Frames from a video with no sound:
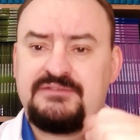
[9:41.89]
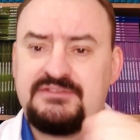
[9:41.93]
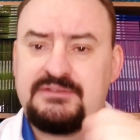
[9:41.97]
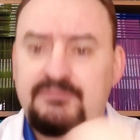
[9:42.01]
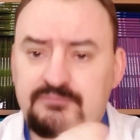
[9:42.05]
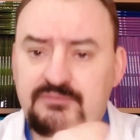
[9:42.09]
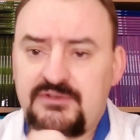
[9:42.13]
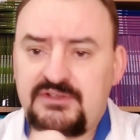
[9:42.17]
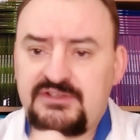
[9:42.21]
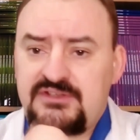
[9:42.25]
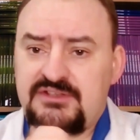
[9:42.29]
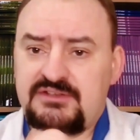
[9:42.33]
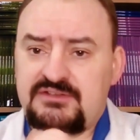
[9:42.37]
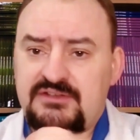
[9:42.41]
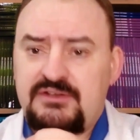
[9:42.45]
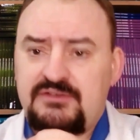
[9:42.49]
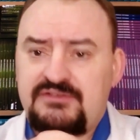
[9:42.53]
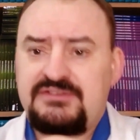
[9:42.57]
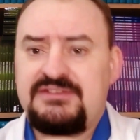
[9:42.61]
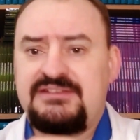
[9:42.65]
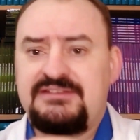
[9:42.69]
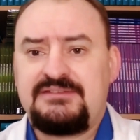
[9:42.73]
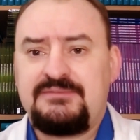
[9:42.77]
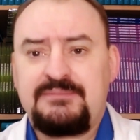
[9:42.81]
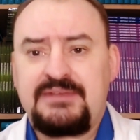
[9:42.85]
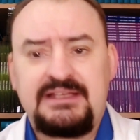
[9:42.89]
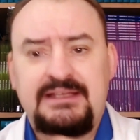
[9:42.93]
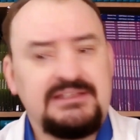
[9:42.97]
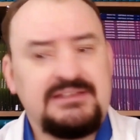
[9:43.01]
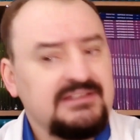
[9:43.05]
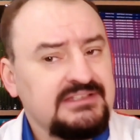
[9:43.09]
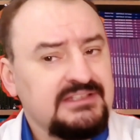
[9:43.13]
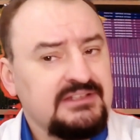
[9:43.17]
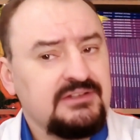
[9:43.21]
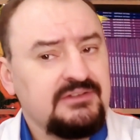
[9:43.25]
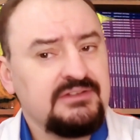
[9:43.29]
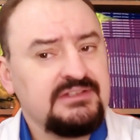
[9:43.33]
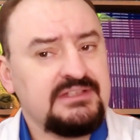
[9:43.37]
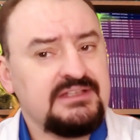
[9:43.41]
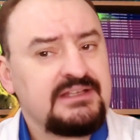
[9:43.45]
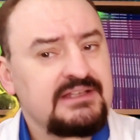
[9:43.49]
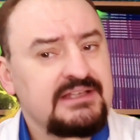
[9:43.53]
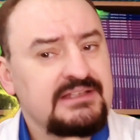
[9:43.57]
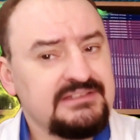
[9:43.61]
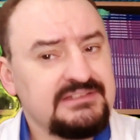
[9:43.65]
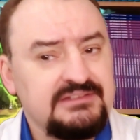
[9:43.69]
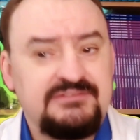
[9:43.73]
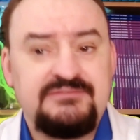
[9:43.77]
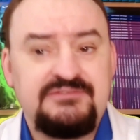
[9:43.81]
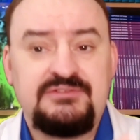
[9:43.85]
tuberculosis bacteria
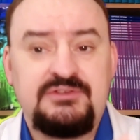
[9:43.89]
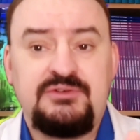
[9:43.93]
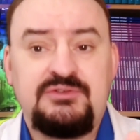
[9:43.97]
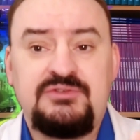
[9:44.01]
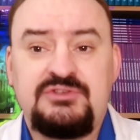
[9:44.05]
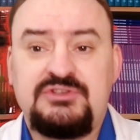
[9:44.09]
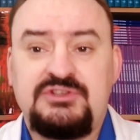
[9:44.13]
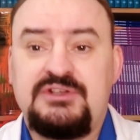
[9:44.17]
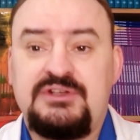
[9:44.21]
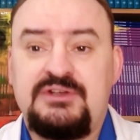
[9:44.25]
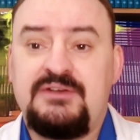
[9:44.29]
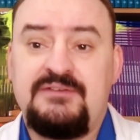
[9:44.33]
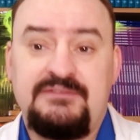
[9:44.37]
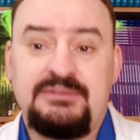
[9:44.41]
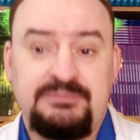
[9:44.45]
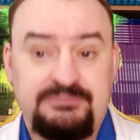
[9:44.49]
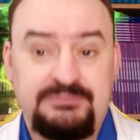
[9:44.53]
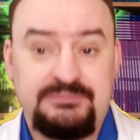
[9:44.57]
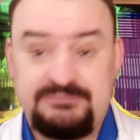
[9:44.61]
in the future.